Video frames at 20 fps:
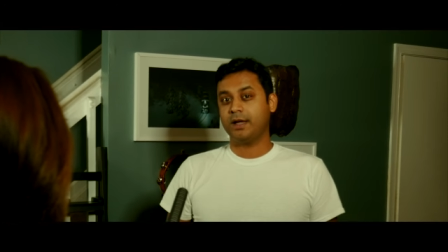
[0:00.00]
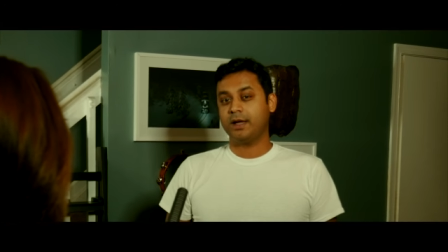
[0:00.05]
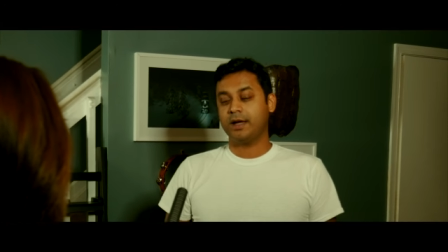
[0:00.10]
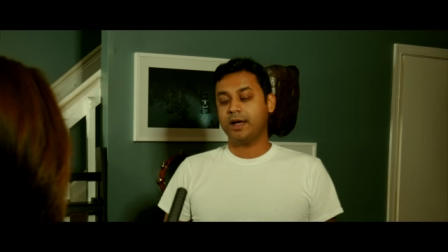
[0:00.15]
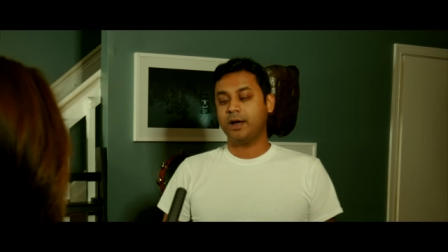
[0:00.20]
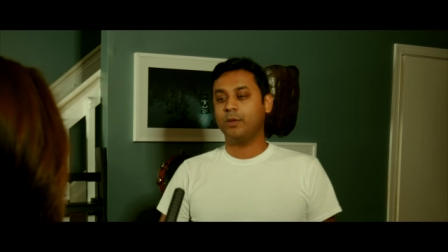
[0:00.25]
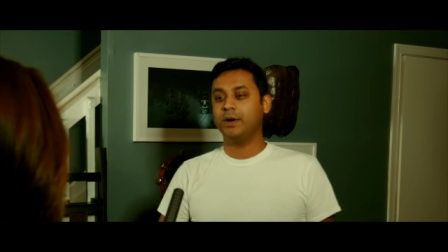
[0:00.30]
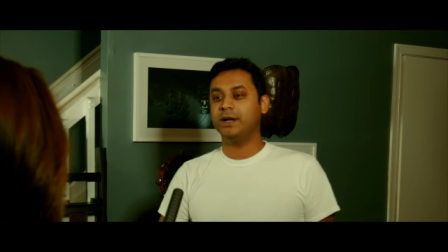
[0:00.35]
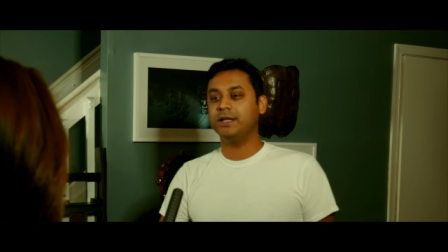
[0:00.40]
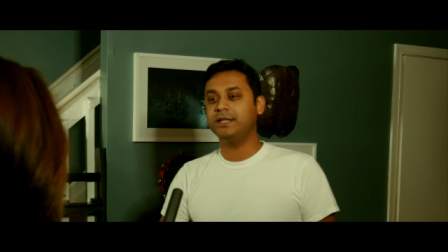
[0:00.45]
I
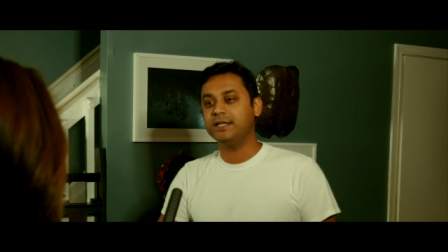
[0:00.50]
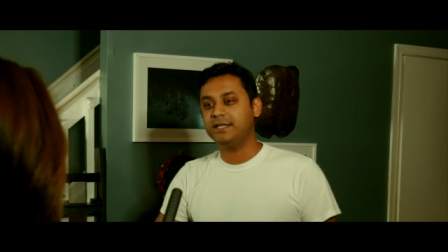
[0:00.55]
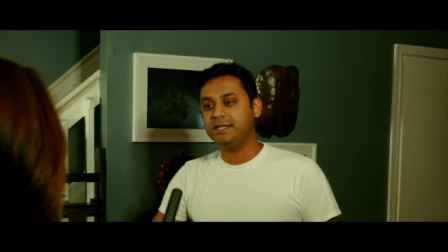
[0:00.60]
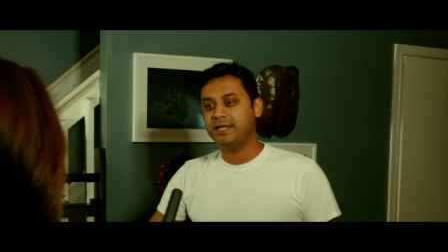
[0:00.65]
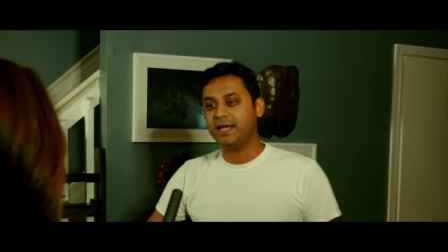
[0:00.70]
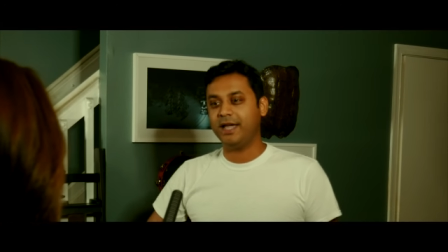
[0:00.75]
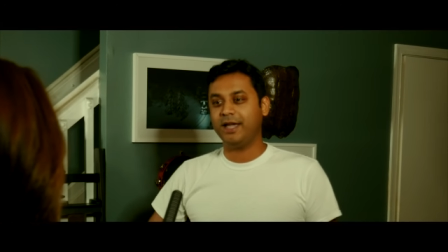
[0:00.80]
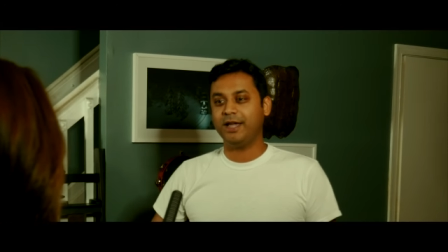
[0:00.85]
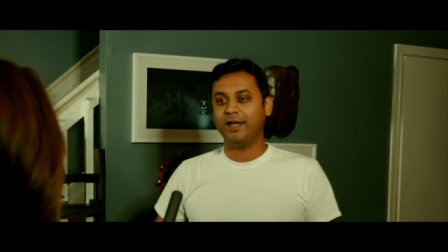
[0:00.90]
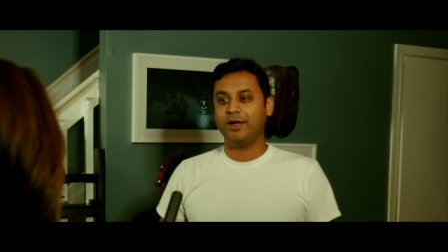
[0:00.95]
wanted to
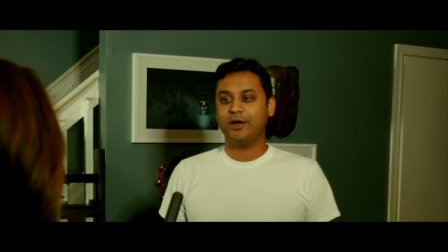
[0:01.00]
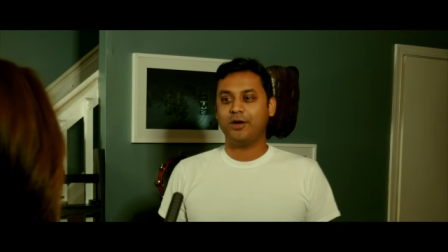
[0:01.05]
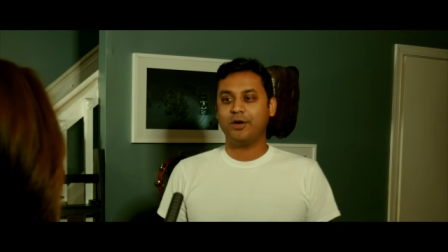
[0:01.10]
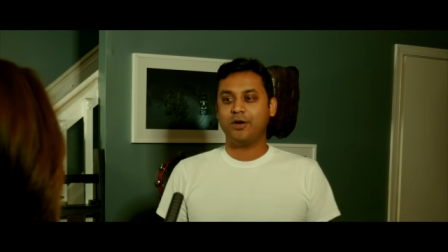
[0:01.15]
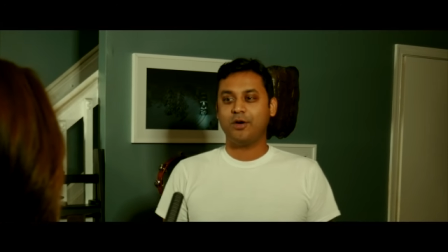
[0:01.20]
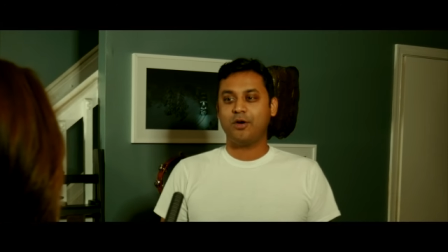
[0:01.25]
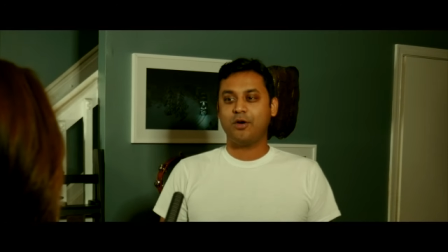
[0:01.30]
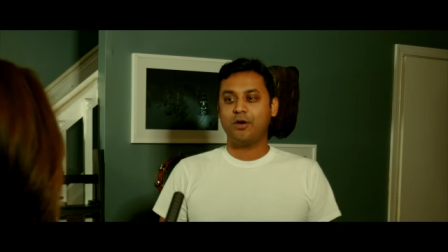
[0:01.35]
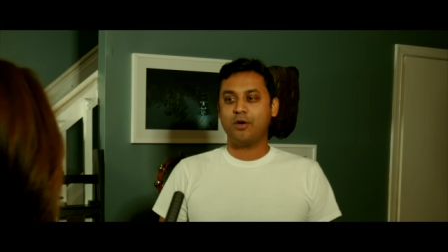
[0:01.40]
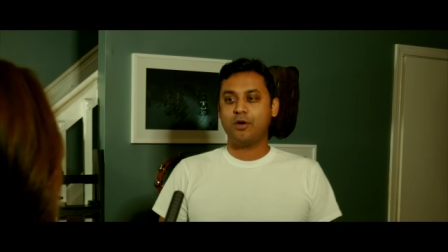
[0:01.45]
say,
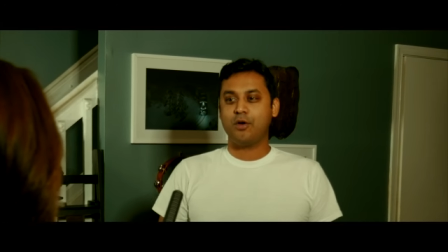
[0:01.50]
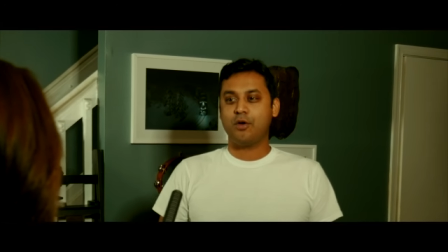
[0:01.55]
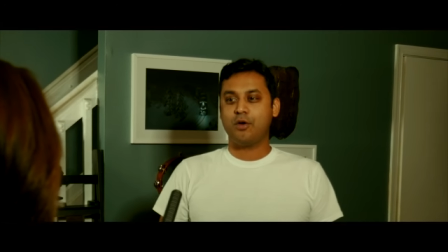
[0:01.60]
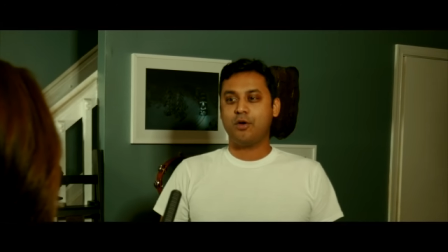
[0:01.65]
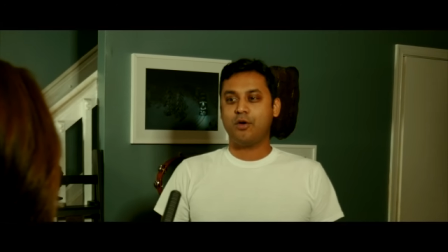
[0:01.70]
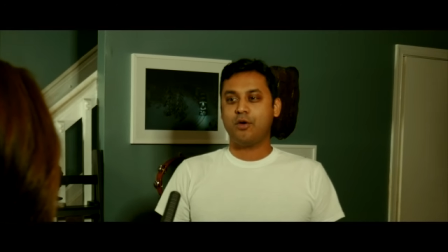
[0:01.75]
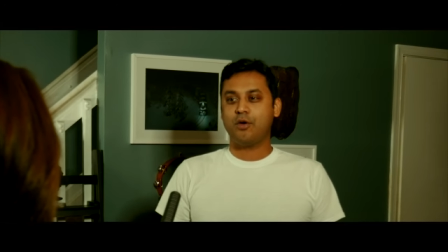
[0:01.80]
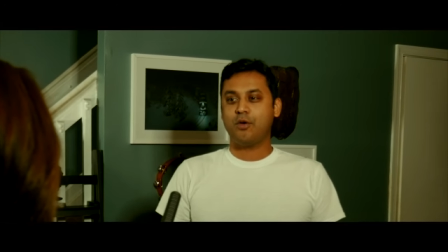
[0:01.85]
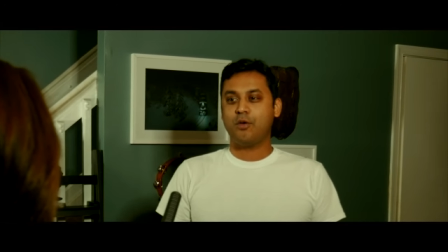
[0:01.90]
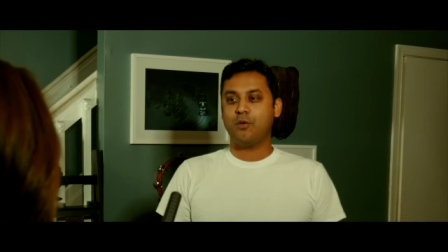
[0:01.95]

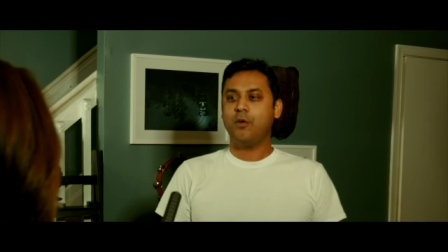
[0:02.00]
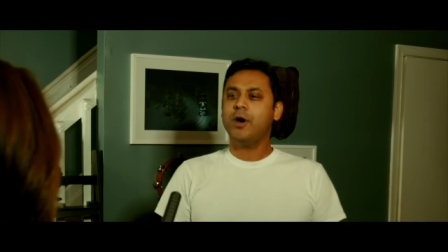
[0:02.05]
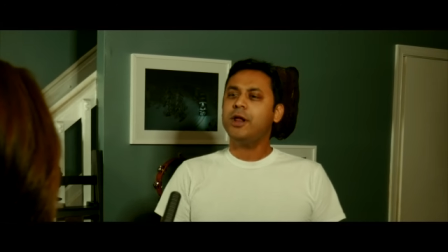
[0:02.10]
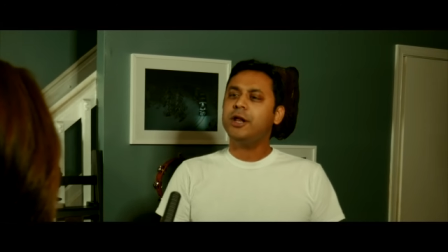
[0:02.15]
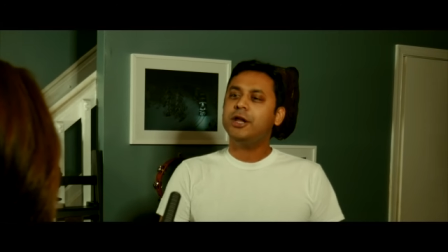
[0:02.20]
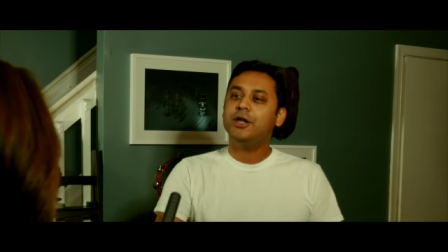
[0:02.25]
what do